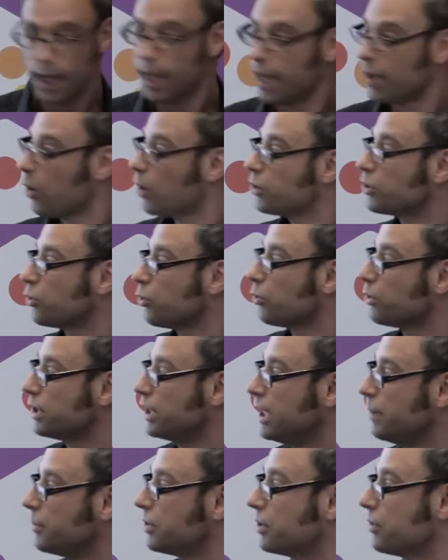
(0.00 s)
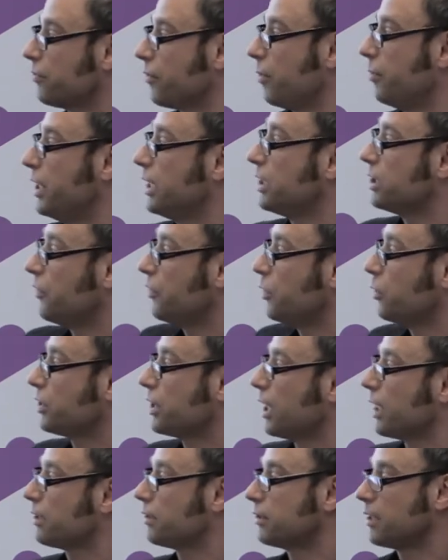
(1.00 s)
It also seems from the interviews
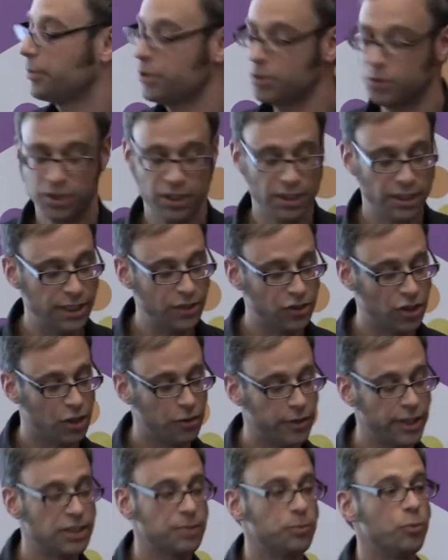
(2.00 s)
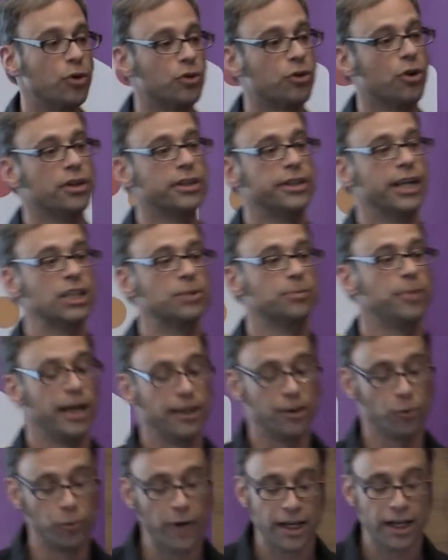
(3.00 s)
that WTT generates more contacts
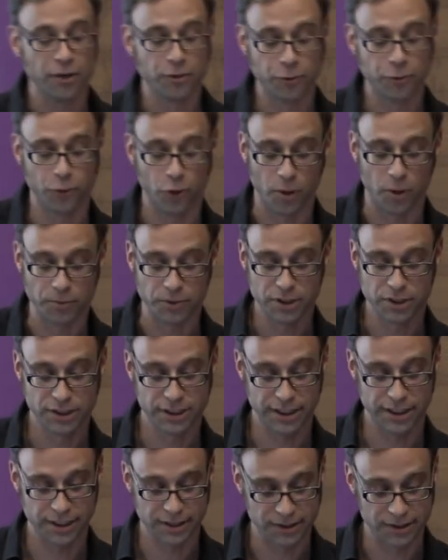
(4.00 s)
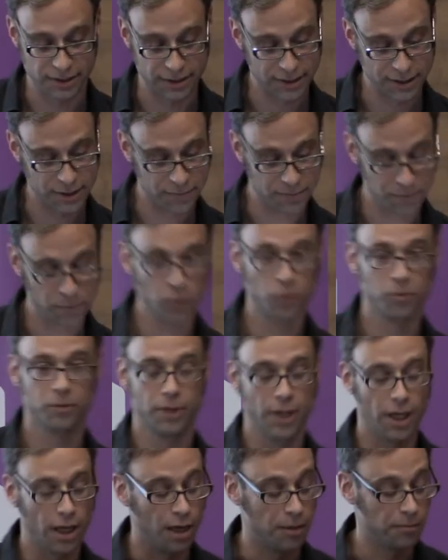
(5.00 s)
by the well-informed citizens.
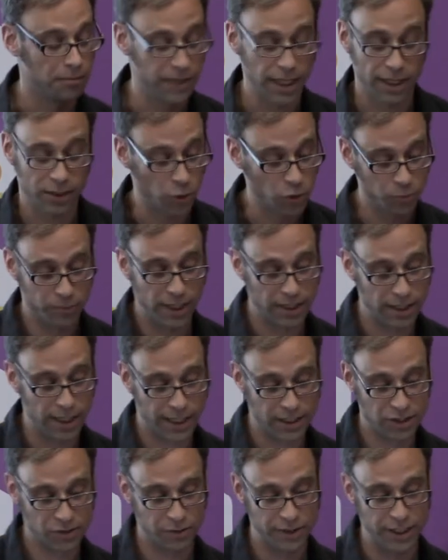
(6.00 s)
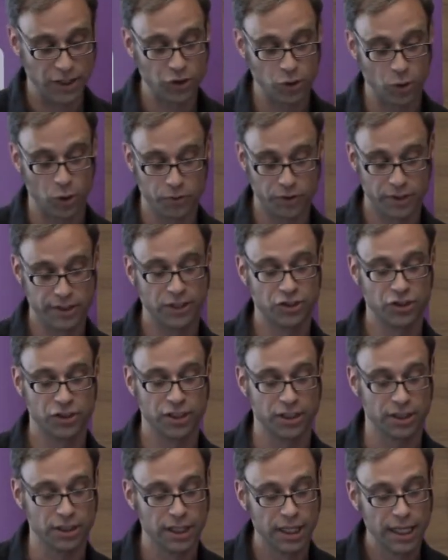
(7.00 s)
That goes back, I guess, to the issue of the
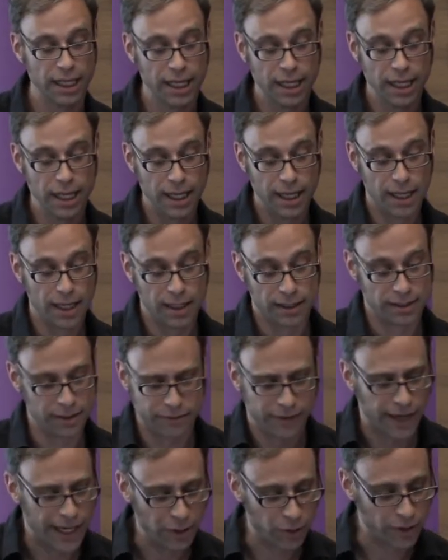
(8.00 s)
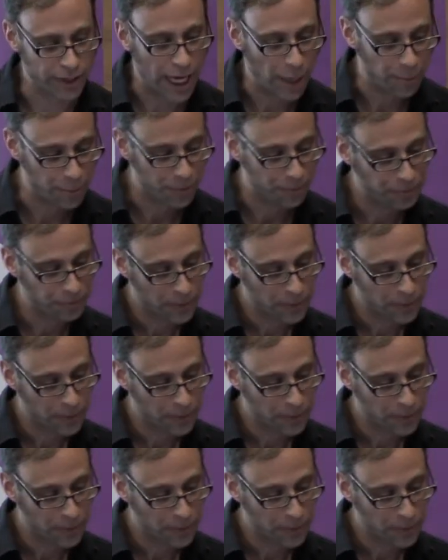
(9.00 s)
digital divide or gap.